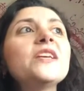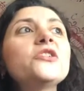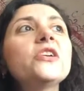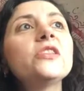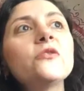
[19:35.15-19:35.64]

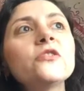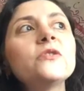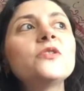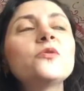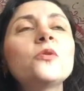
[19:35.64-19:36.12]
So you're at the
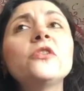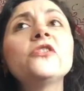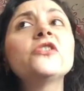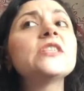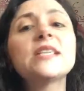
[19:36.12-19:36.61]
grocery store and
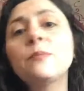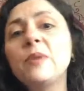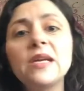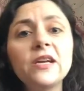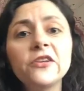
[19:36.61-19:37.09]
you're just like
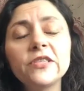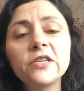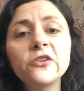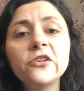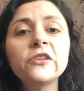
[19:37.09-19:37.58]
picking out your cereal,